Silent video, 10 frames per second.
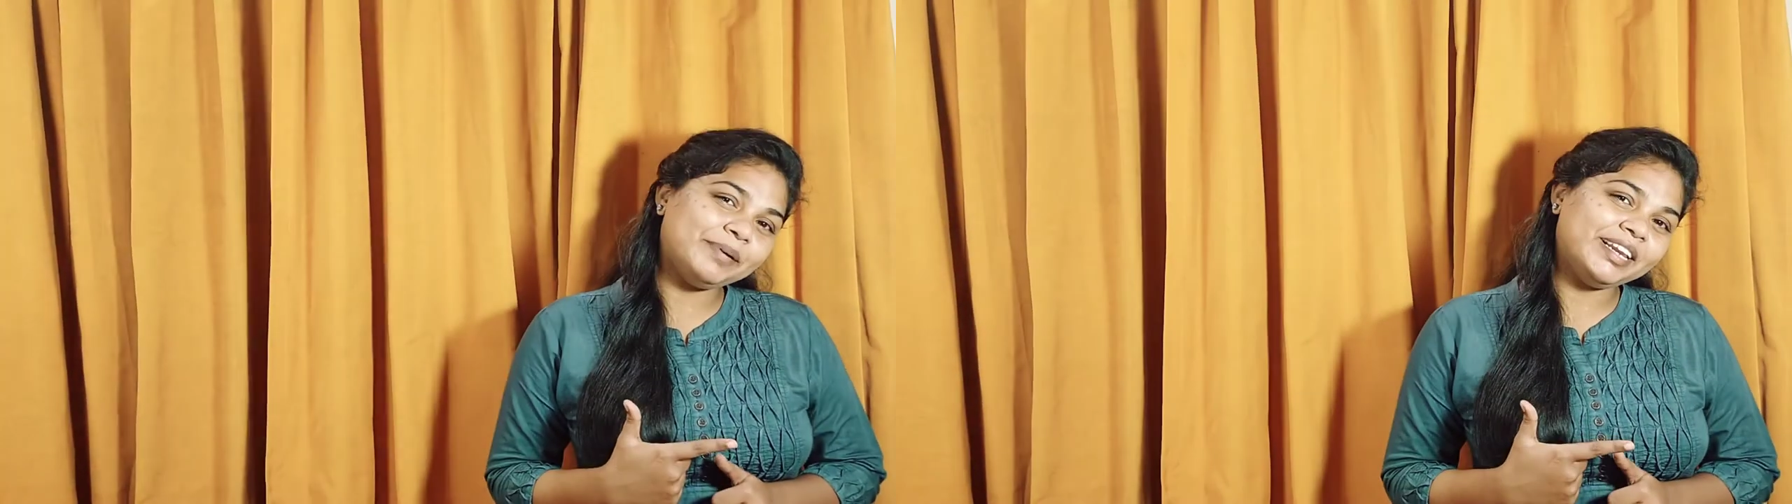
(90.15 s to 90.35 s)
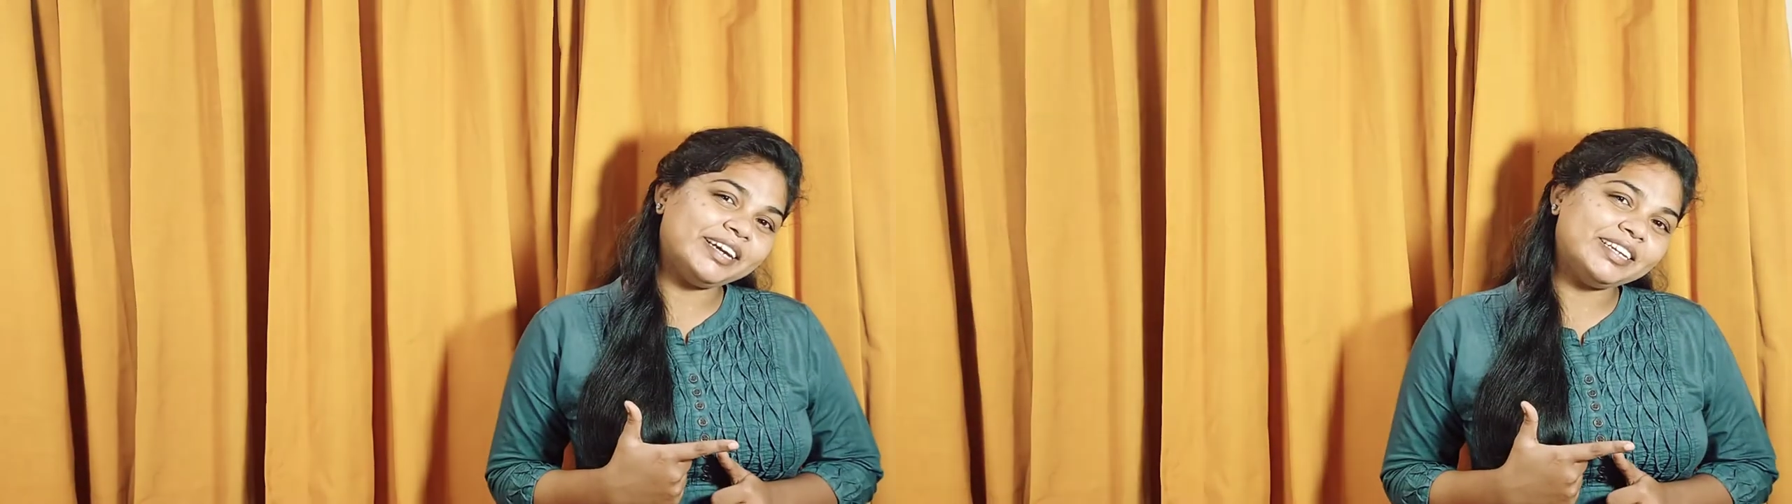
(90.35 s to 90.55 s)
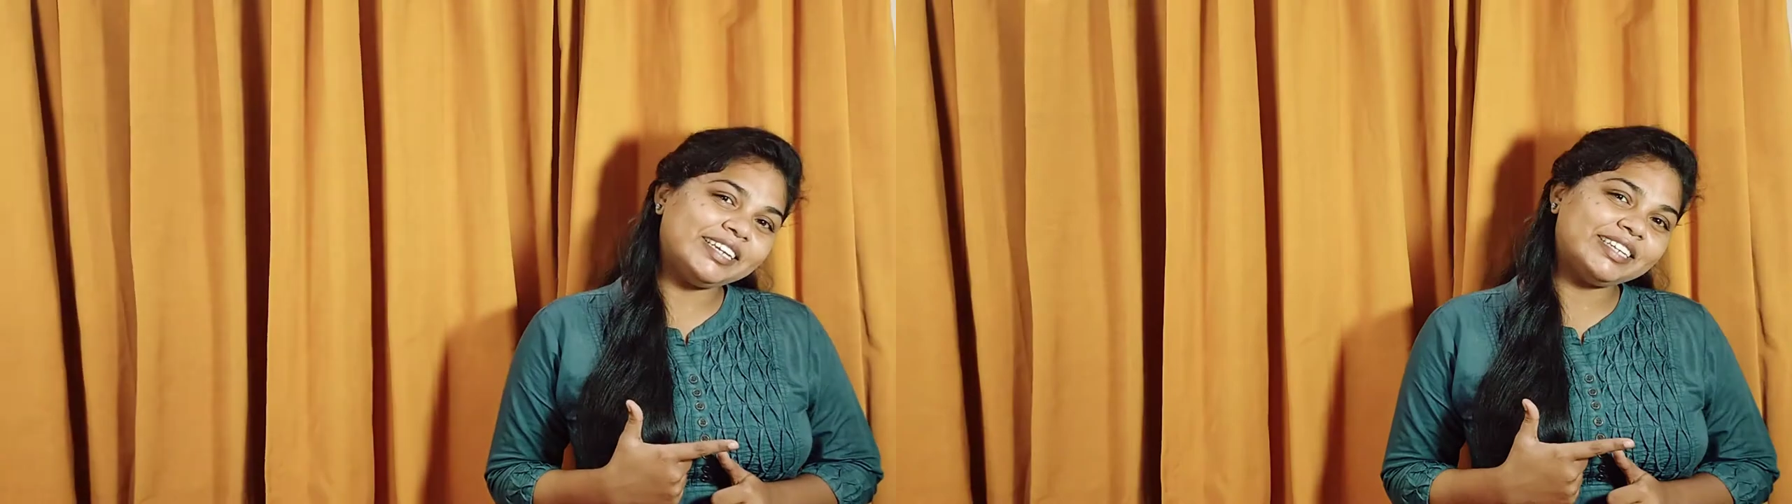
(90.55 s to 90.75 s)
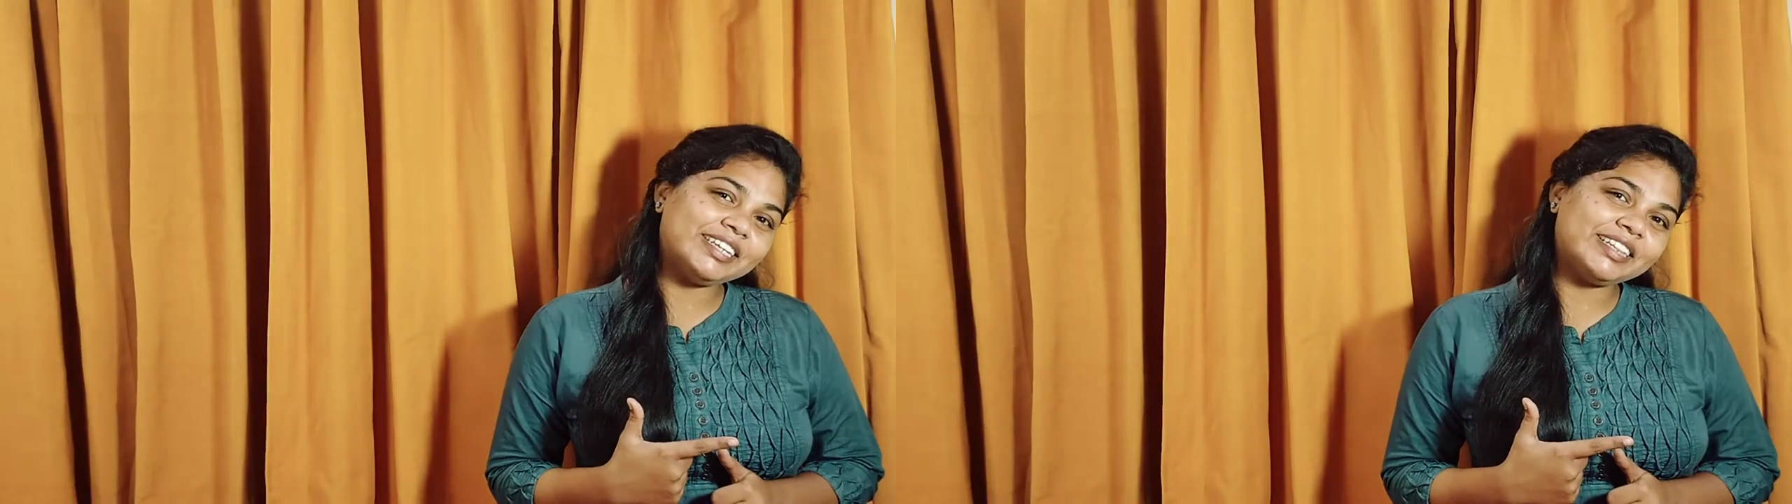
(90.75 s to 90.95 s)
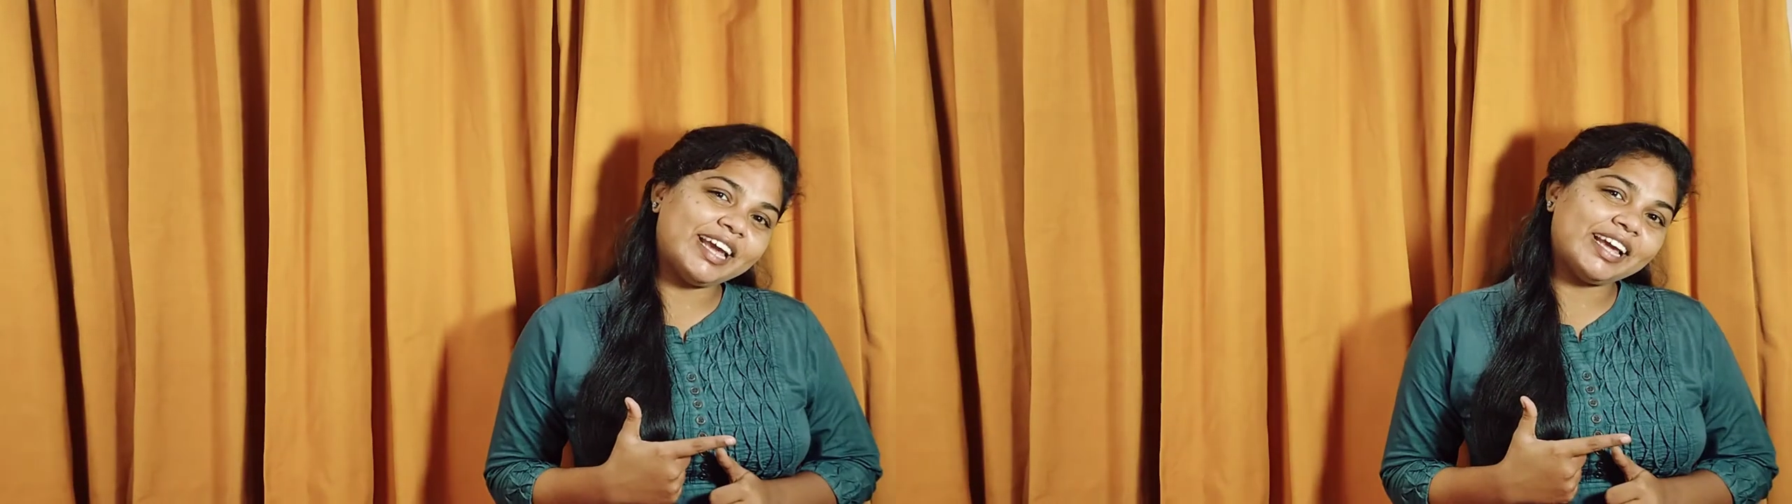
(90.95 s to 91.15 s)
learning
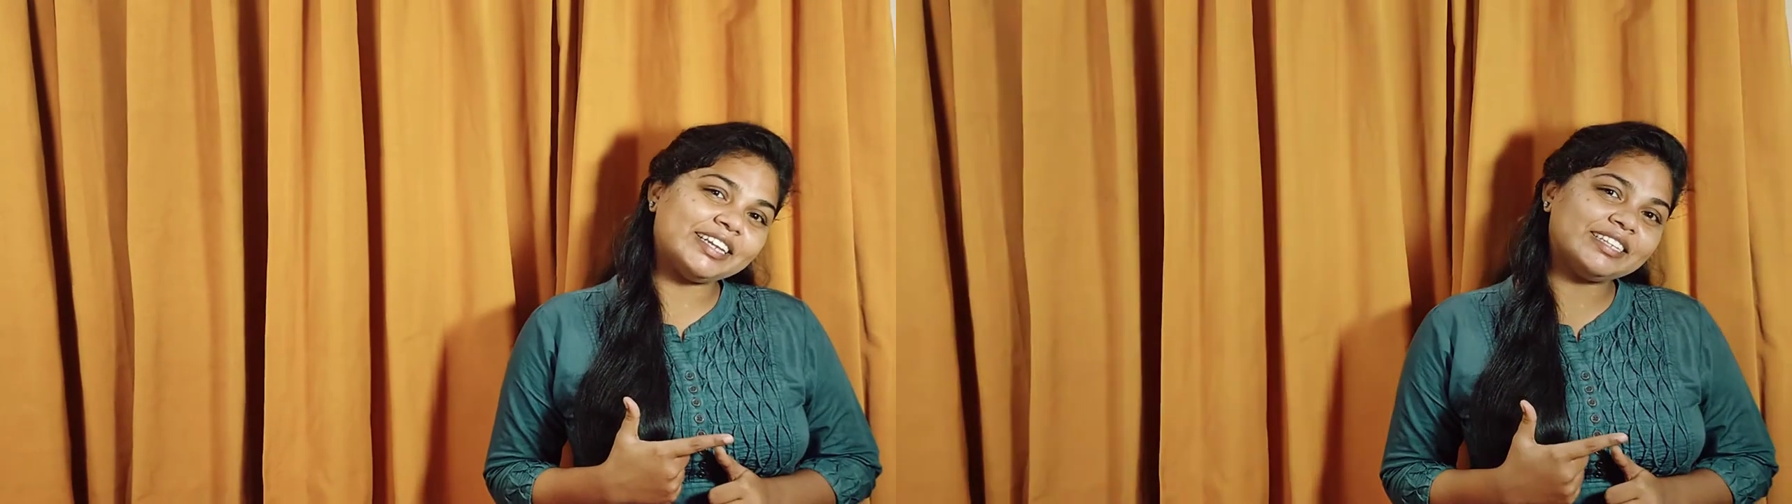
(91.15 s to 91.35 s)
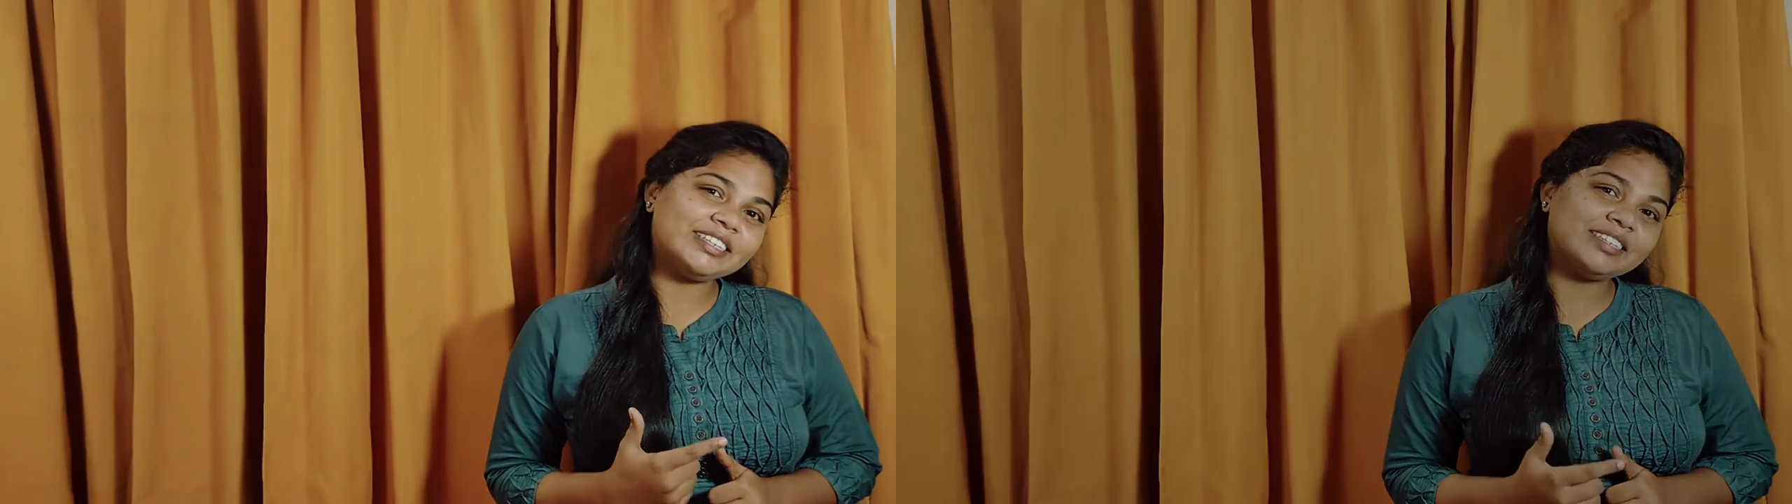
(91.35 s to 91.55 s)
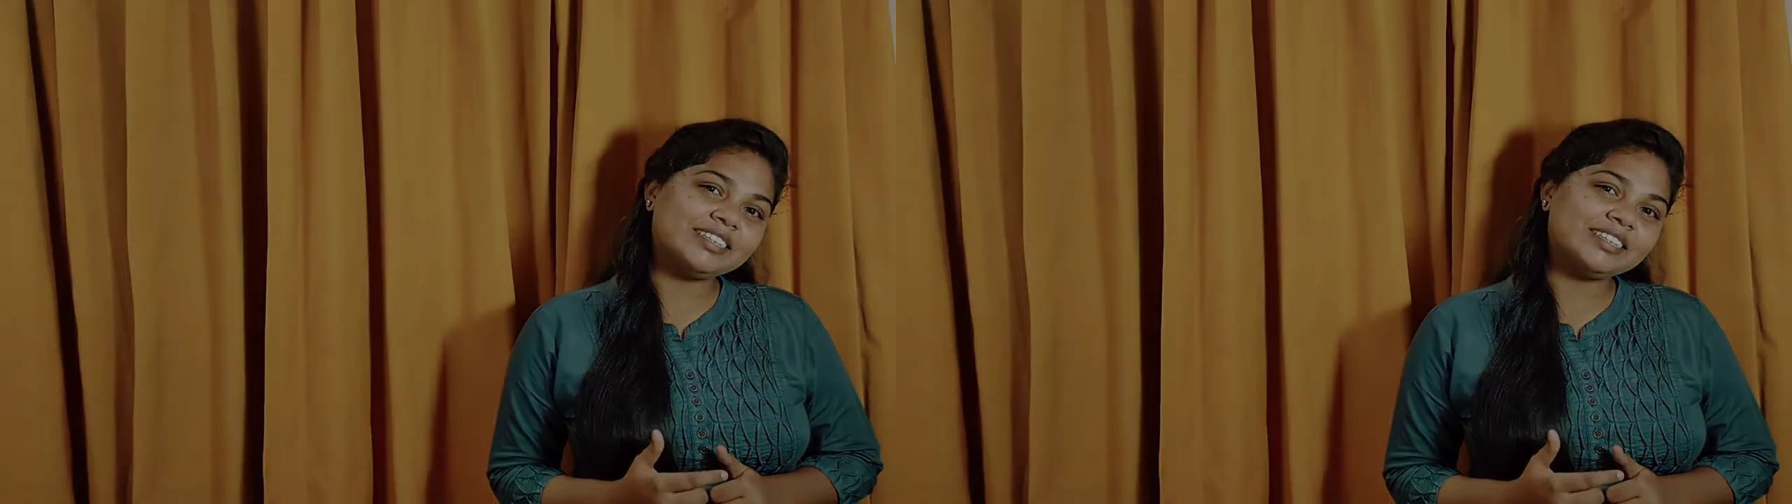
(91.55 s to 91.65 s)
till then.